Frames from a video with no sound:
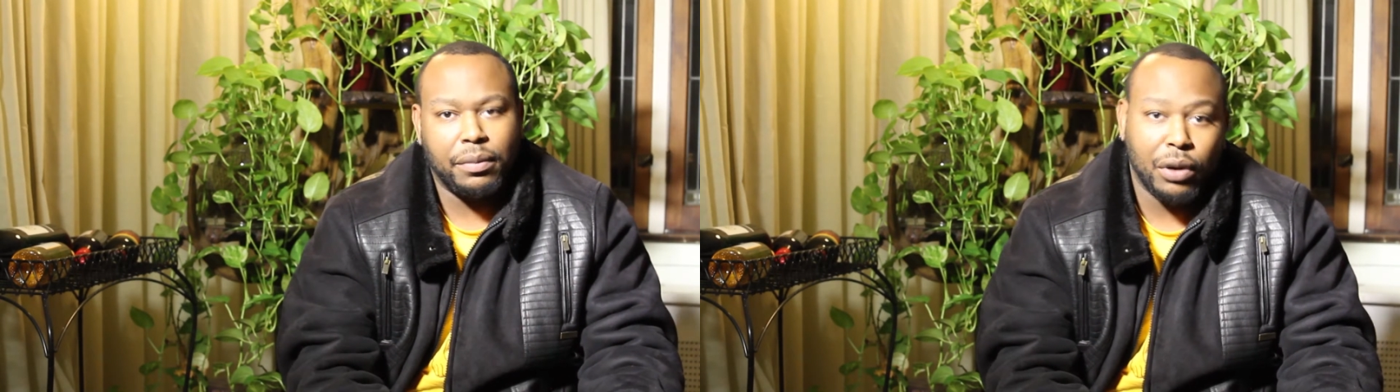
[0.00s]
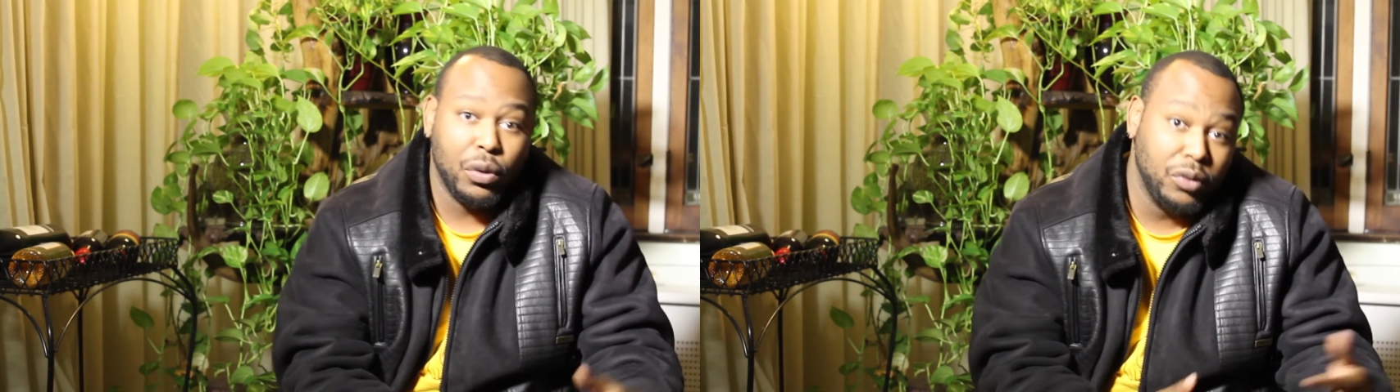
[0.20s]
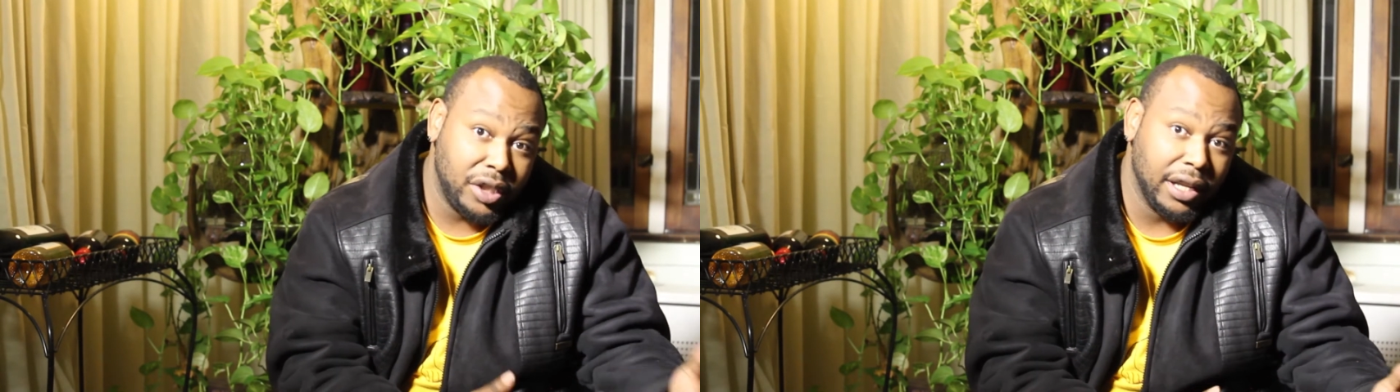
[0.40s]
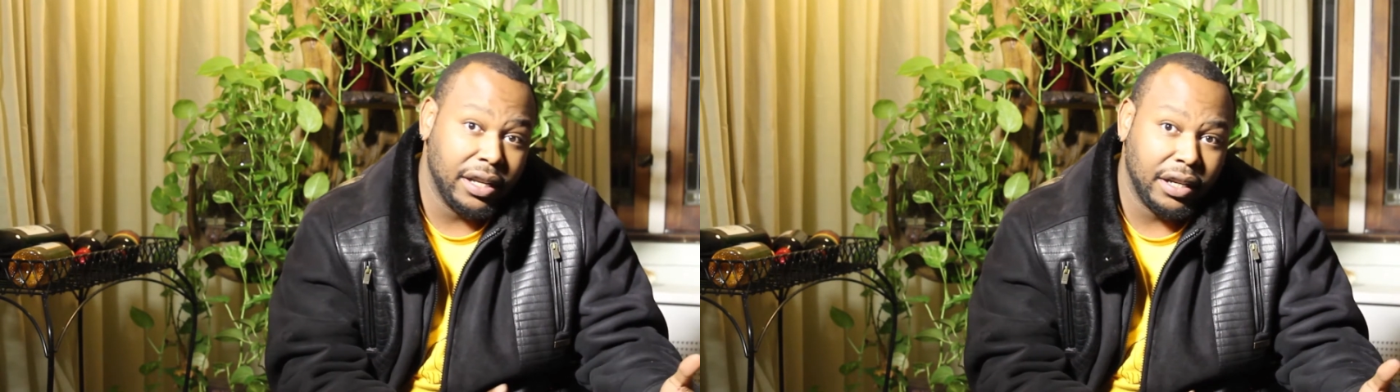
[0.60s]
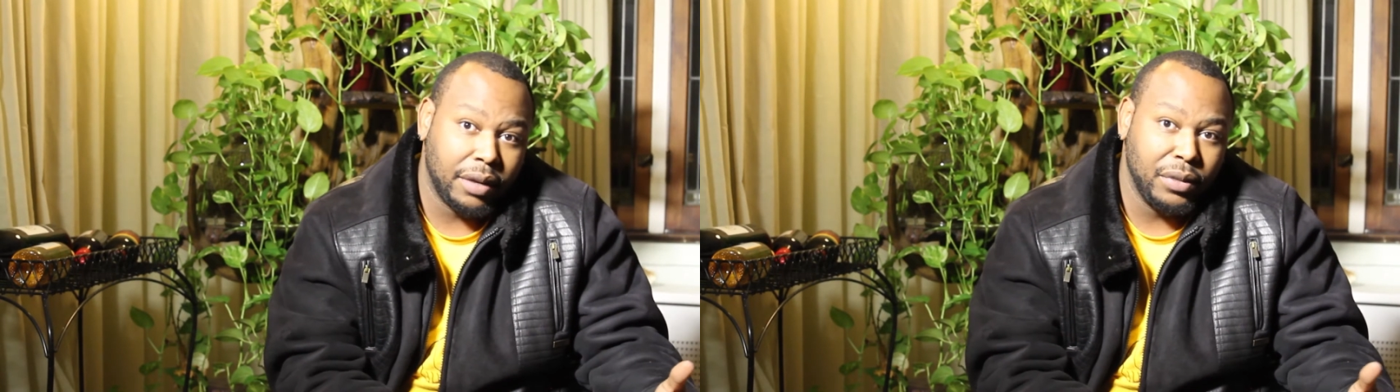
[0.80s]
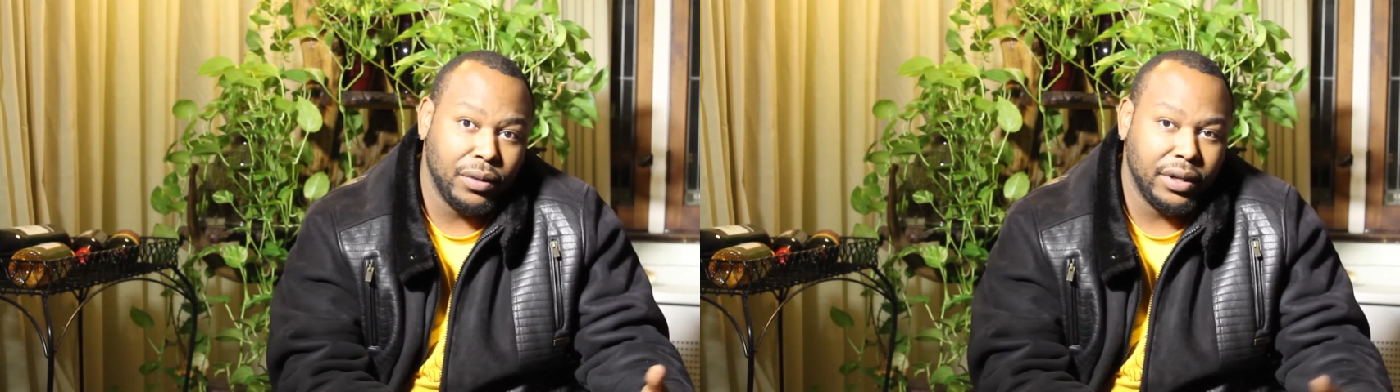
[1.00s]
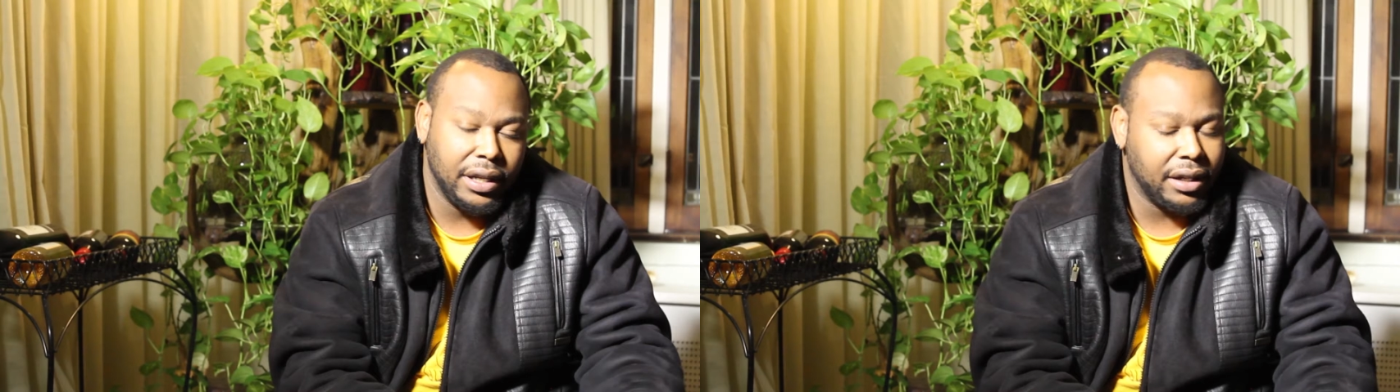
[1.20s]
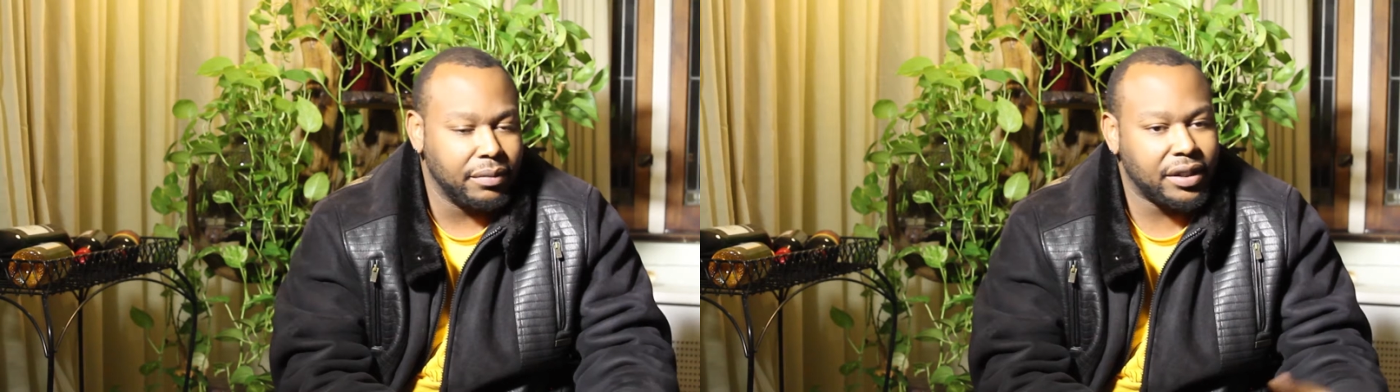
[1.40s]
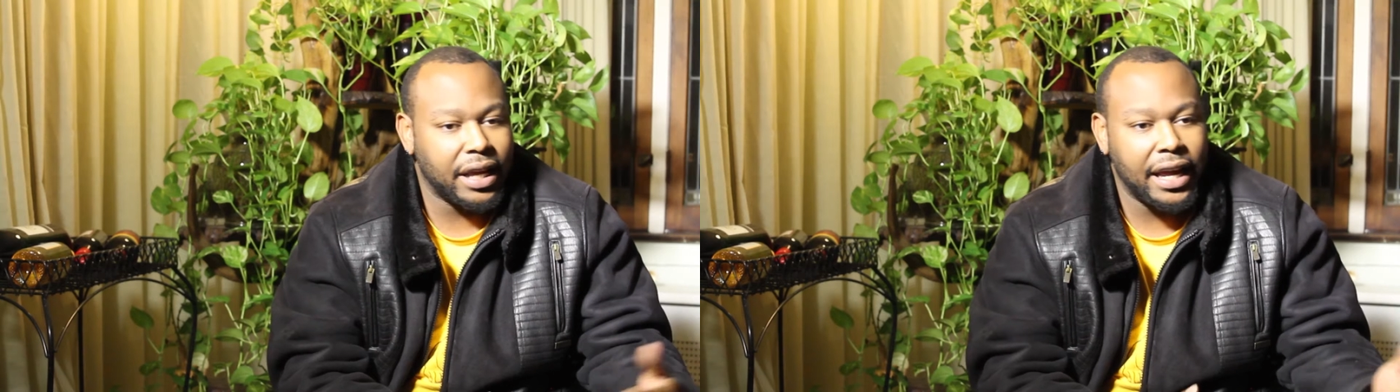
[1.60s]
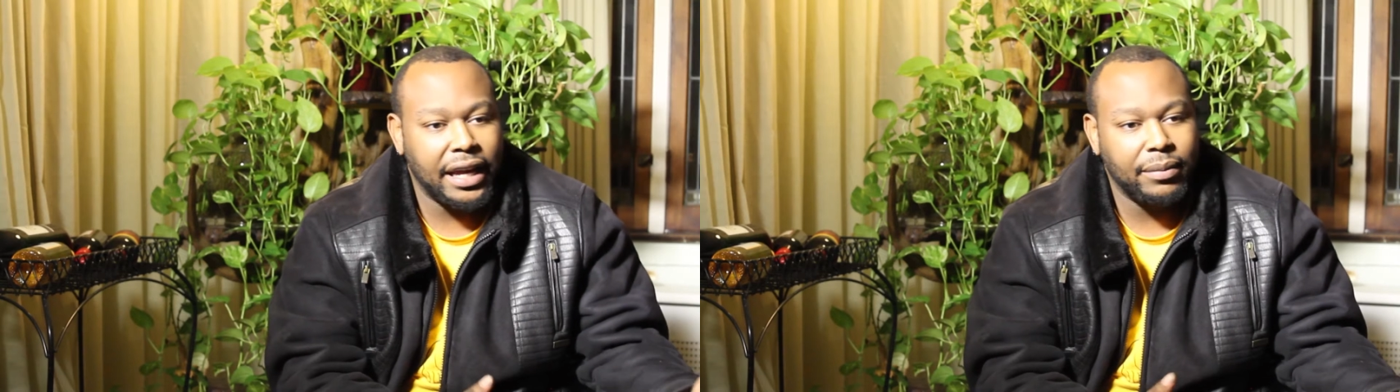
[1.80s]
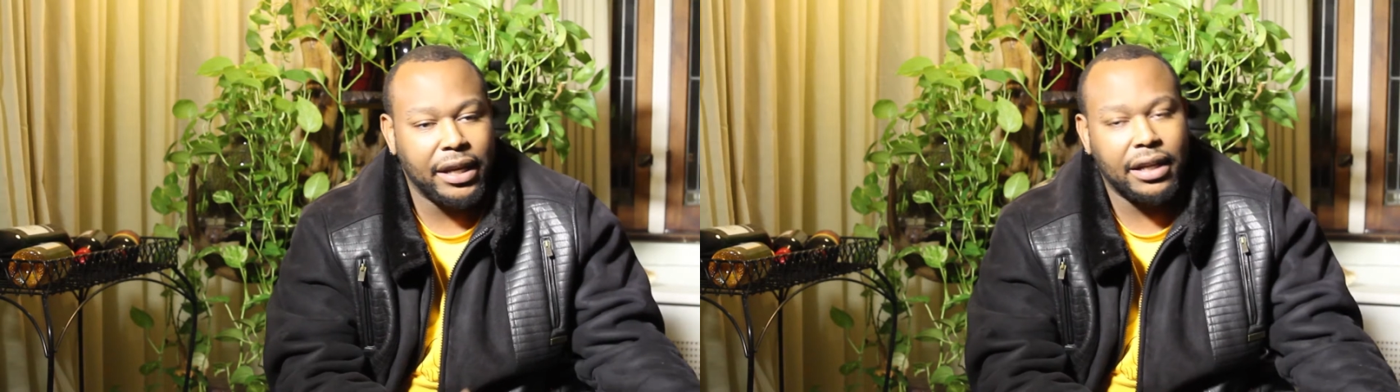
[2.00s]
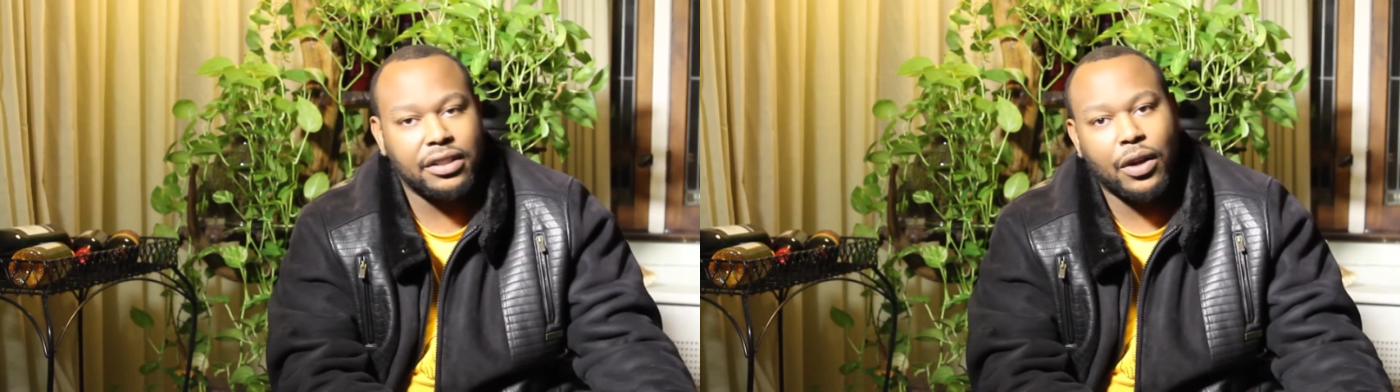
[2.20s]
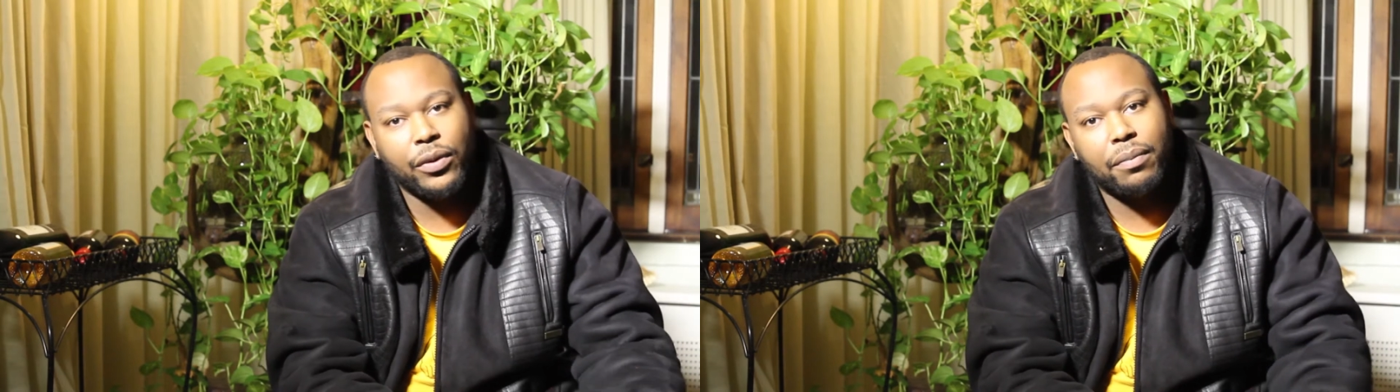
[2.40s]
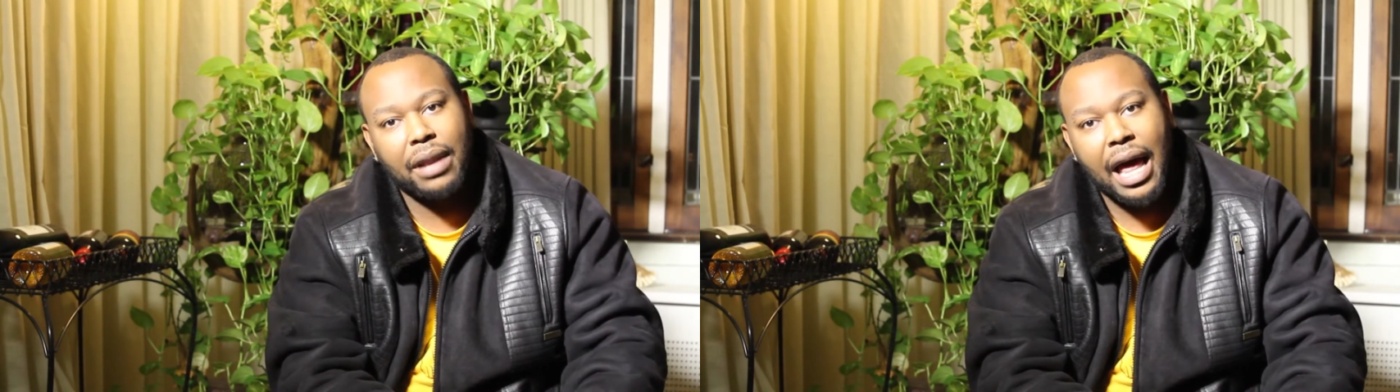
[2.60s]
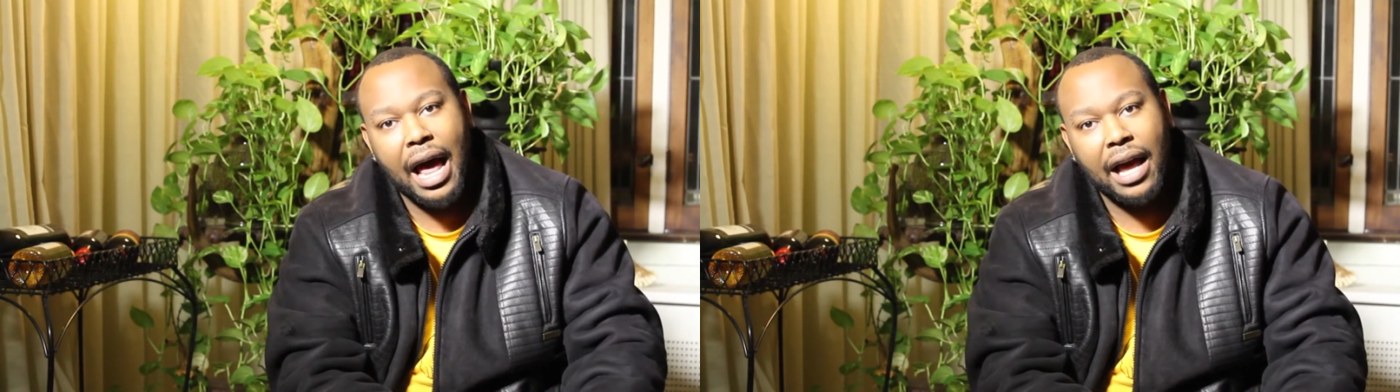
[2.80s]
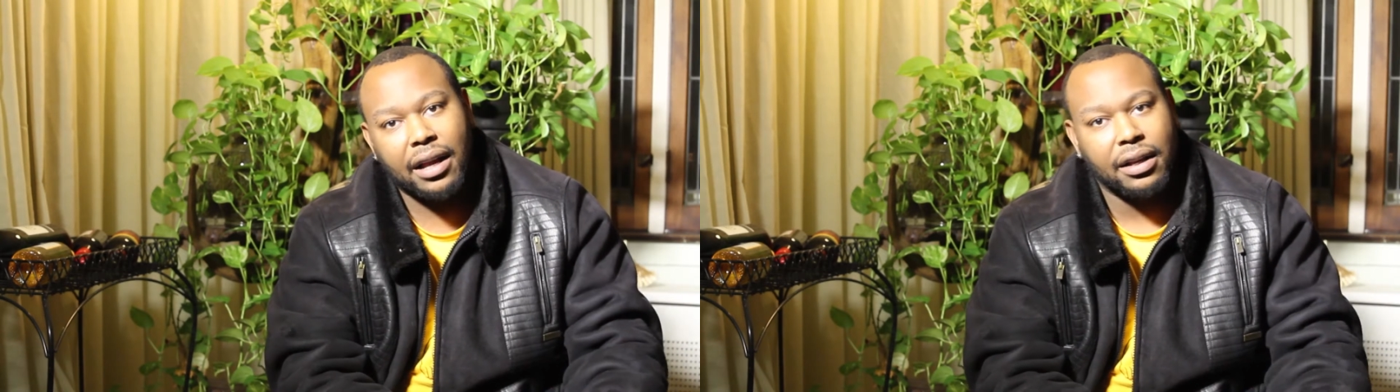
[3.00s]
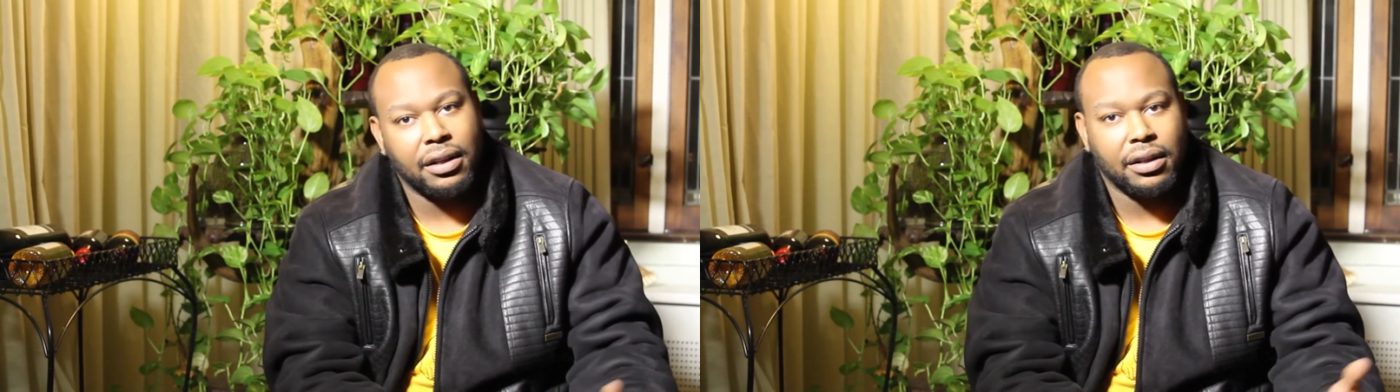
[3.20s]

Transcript: But who's still in the community? The same niggas on the block,